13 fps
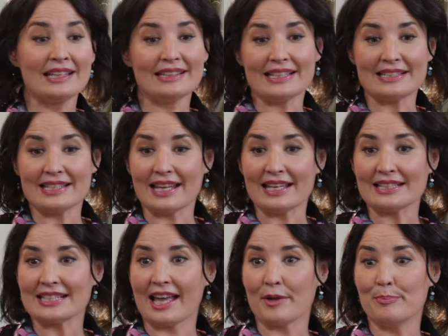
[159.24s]
these
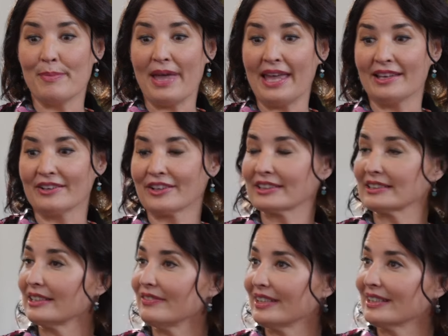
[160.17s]
days that men are
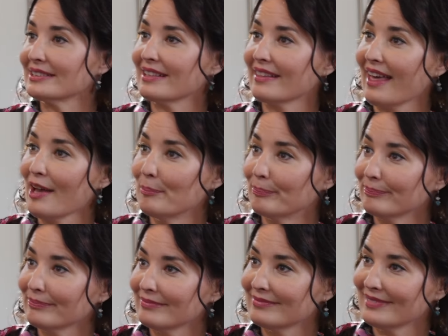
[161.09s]
leaving it to them
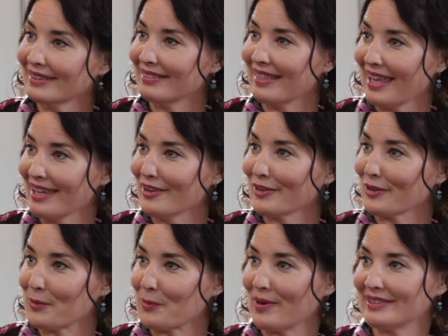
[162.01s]
that they are
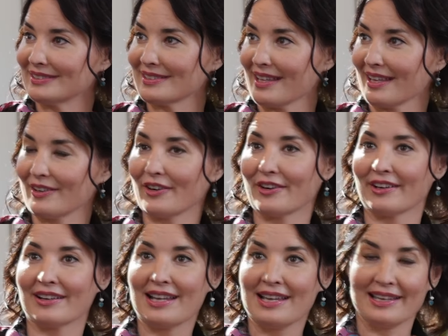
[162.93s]
the ones that
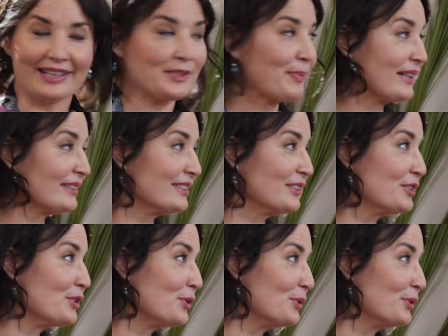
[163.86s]
are expected
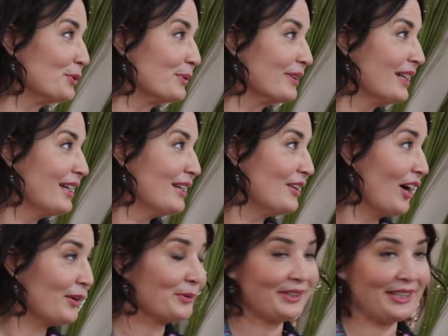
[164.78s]
to
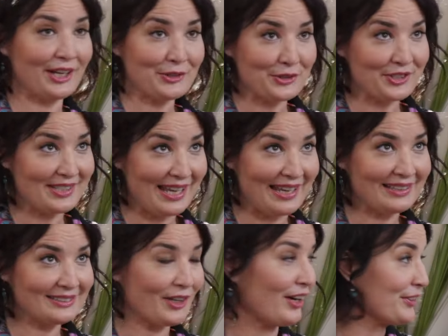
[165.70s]
not only
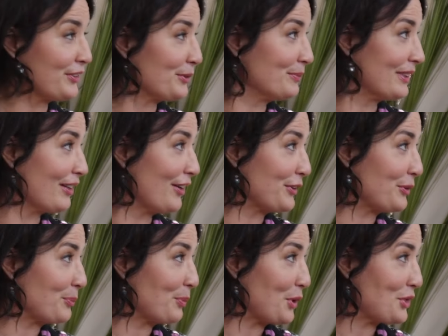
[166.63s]
understand condom and
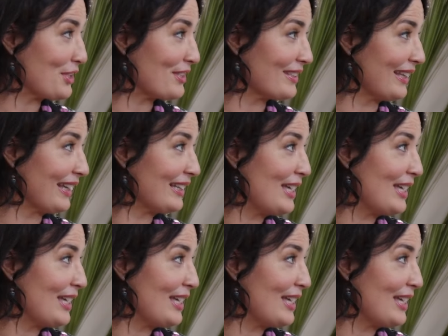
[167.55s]
condom purchasing,